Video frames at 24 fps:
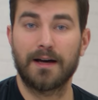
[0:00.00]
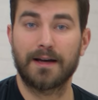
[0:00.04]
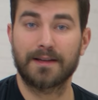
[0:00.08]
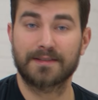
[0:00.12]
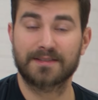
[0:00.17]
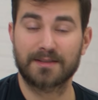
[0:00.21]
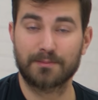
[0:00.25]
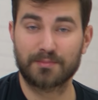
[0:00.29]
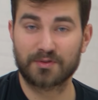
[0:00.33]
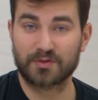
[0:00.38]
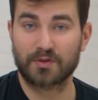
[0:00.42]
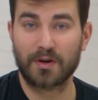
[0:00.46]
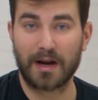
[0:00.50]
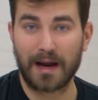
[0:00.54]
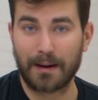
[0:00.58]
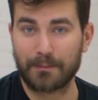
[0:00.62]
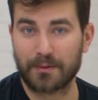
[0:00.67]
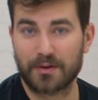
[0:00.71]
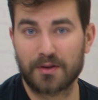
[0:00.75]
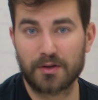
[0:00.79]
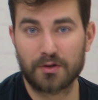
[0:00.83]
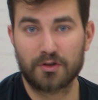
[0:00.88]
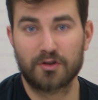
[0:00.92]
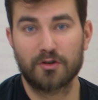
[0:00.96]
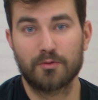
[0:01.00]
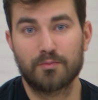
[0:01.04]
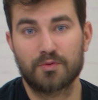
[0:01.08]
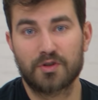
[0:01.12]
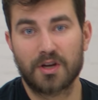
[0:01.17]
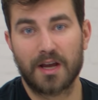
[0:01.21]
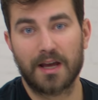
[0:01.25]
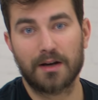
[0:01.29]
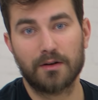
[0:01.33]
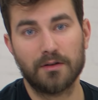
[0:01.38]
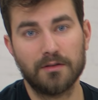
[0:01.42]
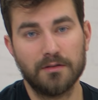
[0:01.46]
Subscribe to the YouTube
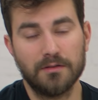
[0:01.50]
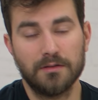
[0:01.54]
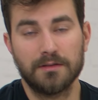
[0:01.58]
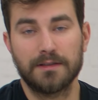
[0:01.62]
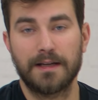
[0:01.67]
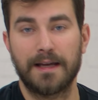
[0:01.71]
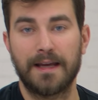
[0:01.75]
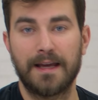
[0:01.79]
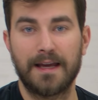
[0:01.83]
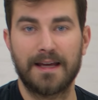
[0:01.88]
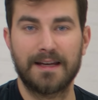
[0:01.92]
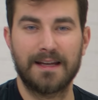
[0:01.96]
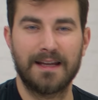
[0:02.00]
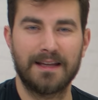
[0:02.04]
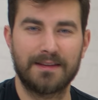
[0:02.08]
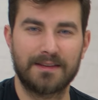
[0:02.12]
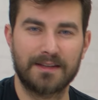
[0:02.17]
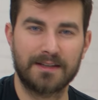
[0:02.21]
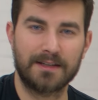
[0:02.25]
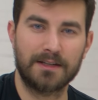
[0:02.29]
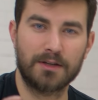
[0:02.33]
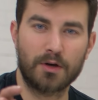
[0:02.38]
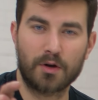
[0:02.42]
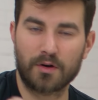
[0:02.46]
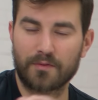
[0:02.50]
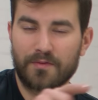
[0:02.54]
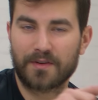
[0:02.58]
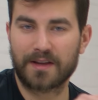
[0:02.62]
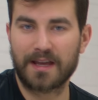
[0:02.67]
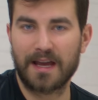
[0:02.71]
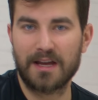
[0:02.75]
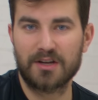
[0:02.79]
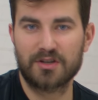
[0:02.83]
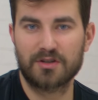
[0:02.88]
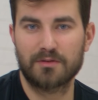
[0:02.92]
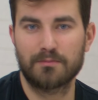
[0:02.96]
channel and hit the
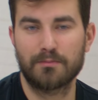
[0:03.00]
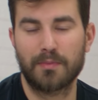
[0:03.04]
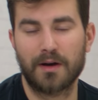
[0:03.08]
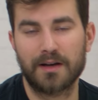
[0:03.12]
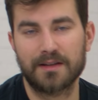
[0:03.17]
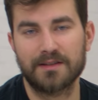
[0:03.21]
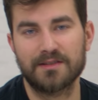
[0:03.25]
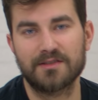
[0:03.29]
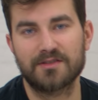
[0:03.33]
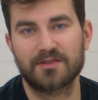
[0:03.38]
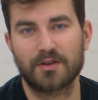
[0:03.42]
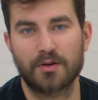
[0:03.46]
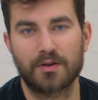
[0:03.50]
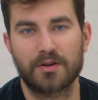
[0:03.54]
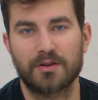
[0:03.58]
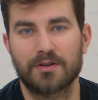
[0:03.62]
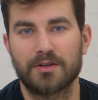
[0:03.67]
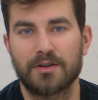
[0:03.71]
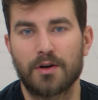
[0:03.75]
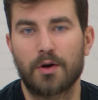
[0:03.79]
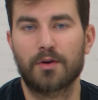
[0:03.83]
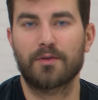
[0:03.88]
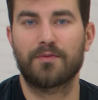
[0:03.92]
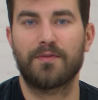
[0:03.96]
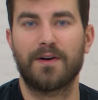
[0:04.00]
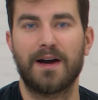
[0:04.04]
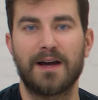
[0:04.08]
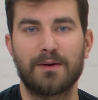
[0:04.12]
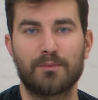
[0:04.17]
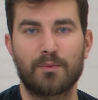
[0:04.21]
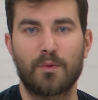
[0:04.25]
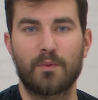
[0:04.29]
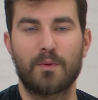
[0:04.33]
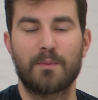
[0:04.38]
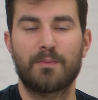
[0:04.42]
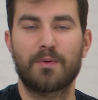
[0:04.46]
notification button so you're notified
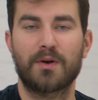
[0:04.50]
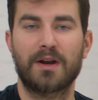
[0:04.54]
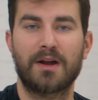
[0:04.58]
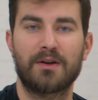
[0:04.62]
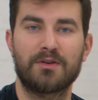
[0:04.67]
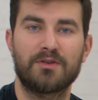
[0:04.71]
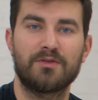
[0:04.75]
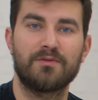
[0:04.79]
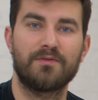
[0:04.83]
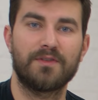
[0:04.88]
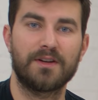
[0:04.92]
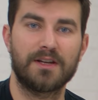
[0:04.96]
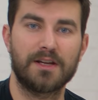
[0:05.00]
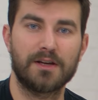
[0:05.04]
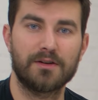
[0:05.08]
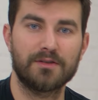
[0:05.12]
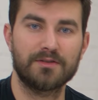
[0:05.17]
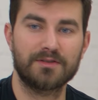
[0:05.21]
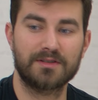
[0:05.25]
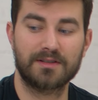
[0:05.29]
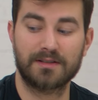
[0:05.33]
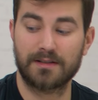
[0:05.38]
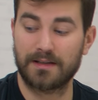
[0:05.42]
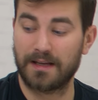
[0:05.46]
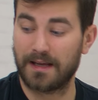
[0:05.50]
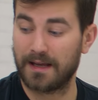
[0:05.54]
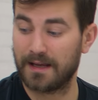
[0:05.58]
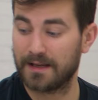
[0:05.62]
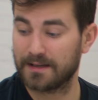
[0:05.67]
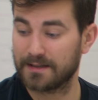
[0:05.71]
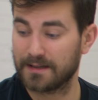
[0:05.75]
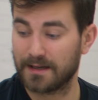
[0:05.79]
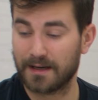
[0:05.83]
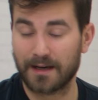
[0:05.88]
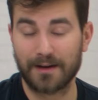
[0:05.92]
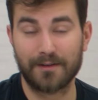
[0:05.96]
when we put out new videos,
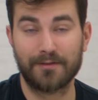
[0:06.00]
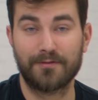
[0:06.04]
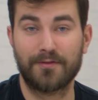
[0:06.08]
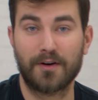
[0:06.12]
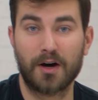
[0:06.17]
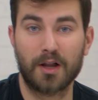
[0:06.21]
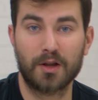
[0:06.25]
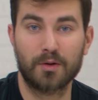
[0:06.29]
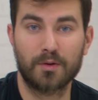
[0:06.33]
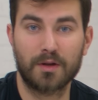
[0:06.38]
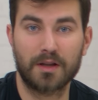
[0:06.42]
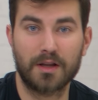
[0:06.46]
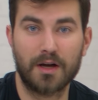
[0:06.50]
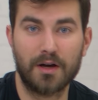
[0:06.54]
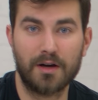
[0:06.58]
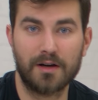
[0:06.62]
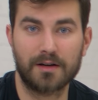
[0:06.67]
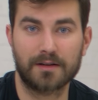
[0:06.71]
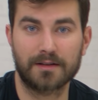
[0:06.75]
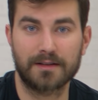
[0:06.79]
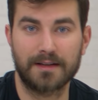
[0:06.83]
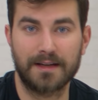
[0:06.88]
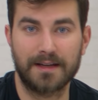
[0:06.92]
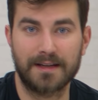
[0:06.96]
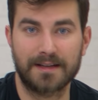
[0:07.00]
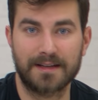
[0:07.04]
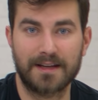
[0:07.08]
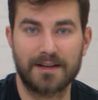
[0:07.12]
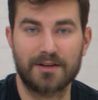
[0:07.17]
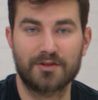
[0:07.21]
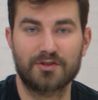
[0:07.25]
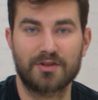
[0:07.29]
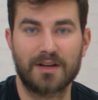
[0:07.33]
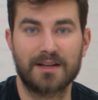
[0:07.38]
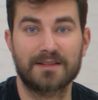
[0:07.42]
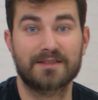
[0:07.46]
and follow along and get
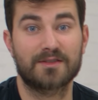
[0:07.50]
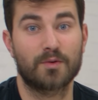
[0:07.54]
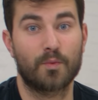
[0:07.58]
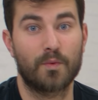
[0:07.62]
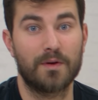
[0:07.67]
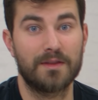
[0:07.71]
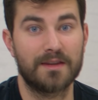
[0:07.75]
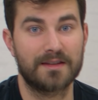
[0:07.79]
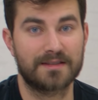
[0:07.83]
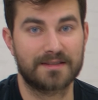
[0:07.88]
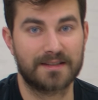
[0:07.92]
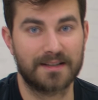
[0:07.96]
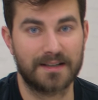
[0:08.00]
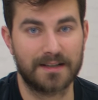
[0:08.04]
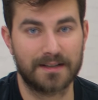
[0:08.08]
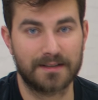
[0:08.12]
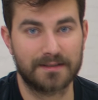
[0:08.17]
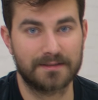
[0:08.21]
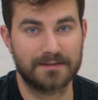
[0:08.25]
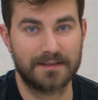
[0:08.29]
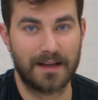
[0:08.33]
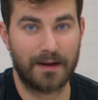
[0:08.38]
your chance to win this thing.